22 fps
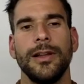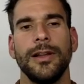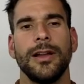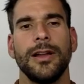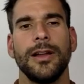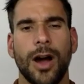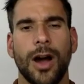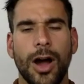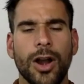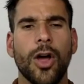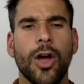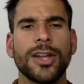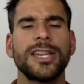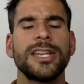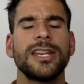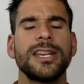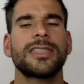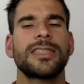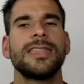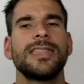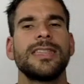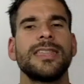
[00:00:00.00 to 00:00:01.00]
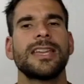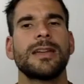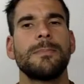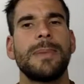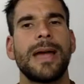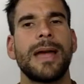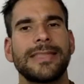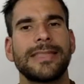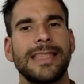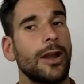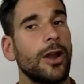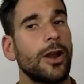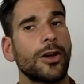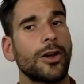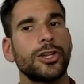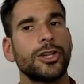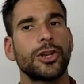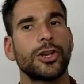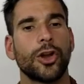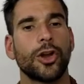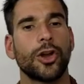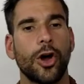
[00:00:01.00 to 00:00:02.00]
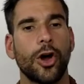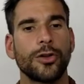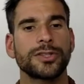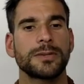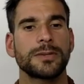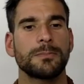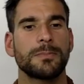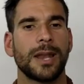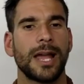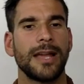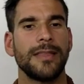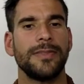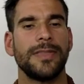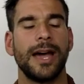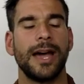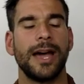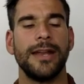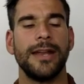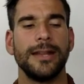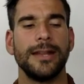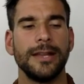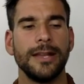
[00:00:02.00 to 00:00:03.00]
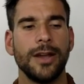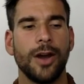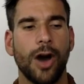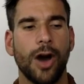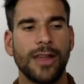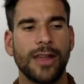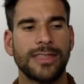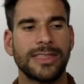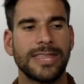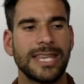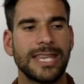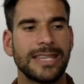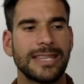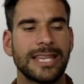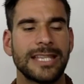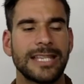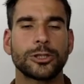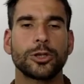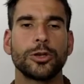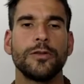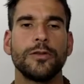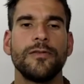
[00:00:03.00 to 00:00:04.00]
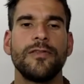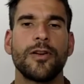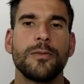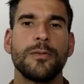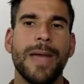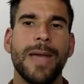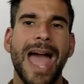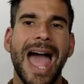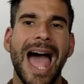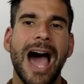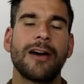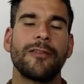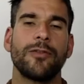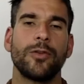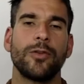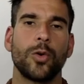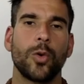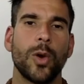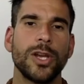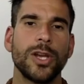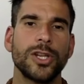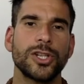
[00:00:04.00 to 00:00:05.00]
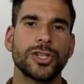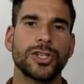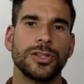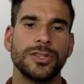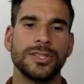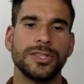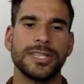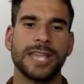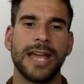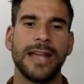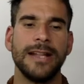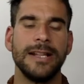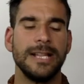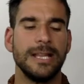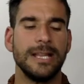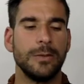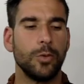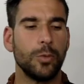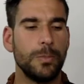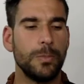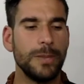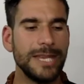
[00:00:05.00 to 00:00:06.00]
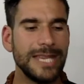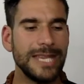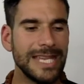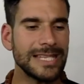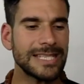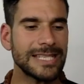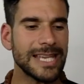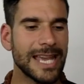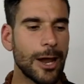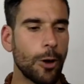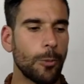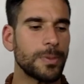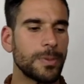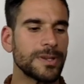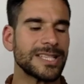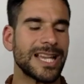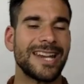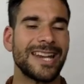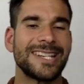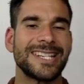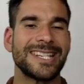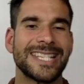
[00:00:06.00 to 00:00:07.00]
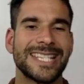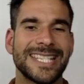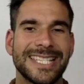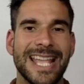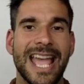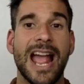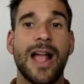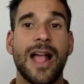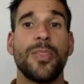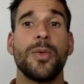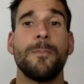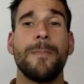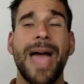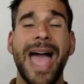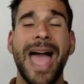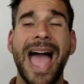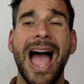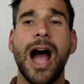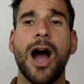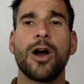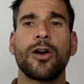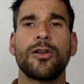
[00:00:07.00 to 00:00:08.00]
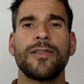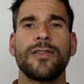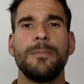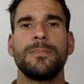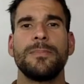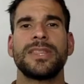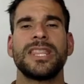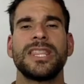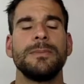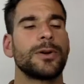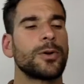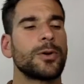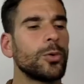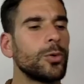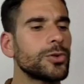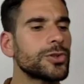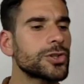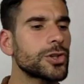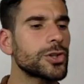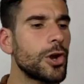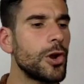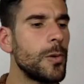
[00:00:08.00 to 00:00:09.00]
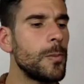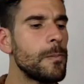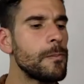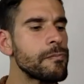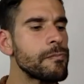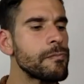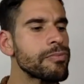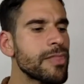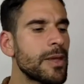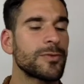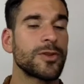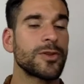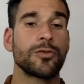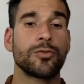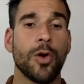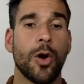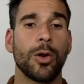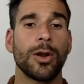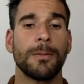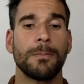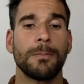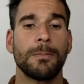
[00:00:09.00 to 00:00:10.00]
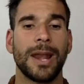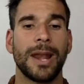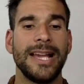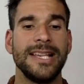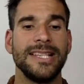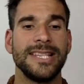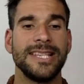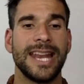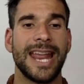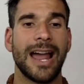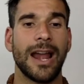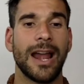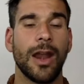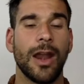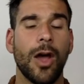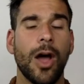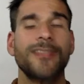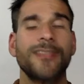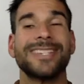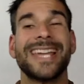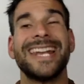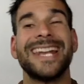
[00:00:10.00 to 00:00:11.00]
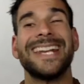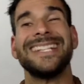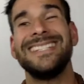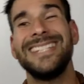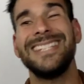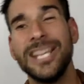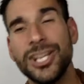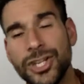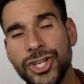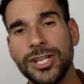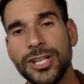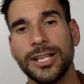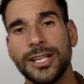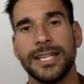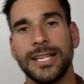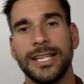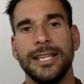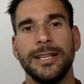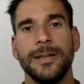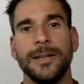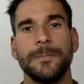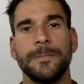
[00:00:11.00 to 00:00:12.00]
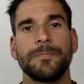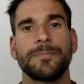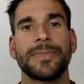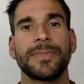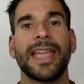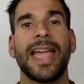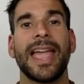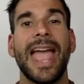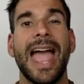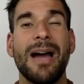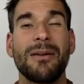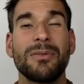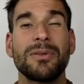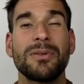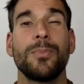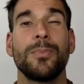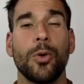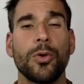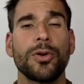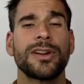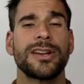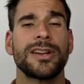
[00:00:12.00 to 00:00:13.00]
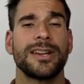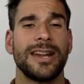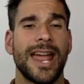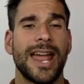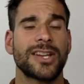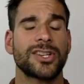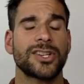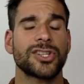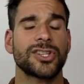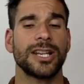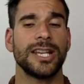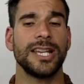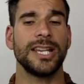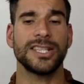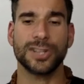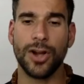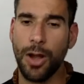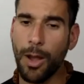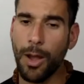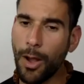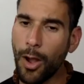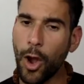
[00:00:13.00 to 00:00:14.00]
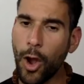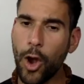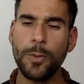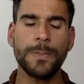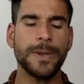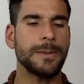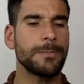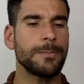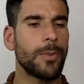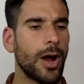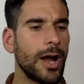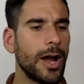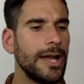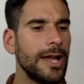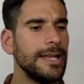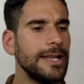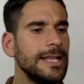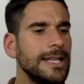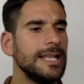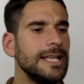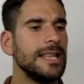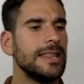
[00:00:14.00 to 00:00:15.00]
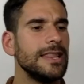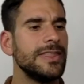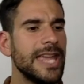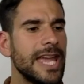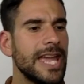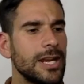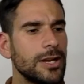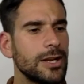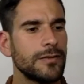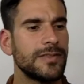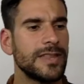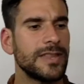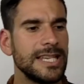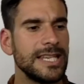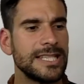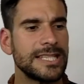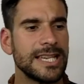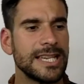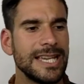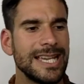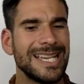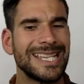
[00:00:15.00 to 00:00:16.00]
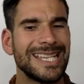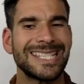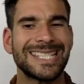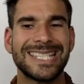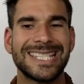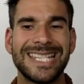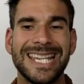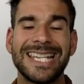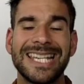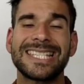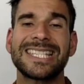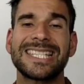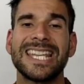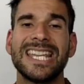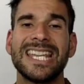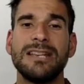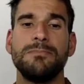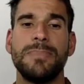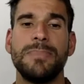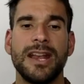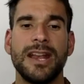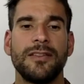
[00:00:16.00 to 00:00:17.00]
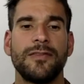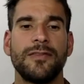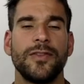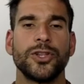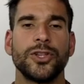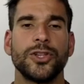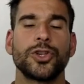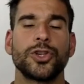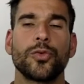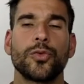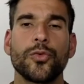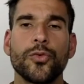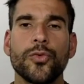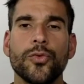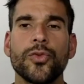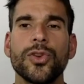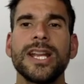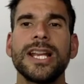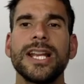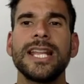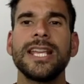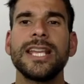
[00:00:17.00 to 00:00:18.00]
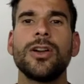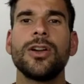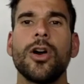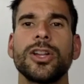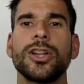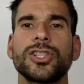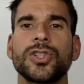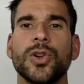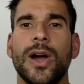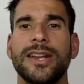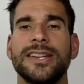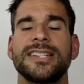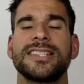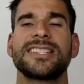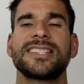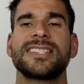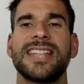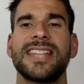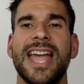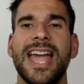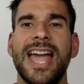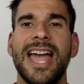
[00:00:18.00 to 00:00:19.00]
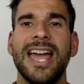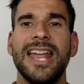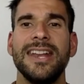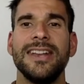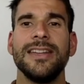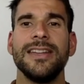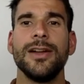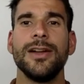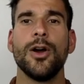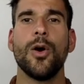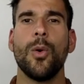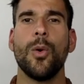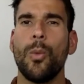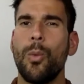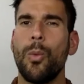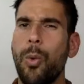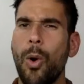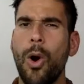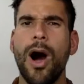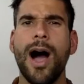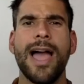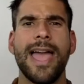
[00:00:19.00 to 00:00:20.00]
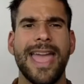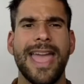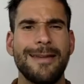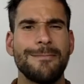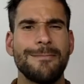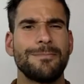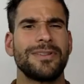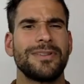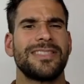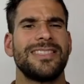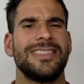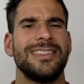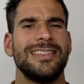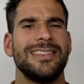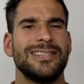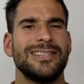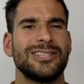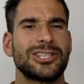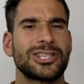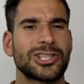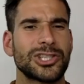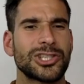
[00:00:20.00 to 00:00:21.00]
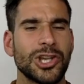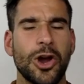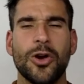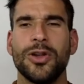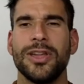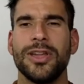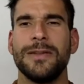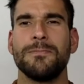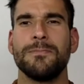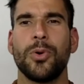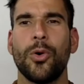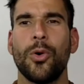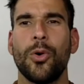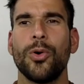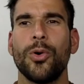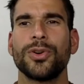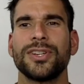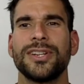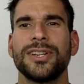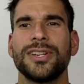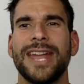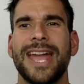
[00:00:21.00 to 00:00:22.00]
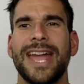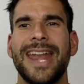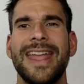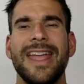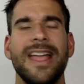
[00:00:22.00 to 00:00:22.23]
I'd like you to think about that. I'd like you to contemplate that. I think they're two very powerful questions that will begin to help us understand the power of empathy, but also the role it plays in our lives. And additionally, how important it actually is. And I'm hoping by the end of these 16 benefits, you're really going to understand why empathy is so important and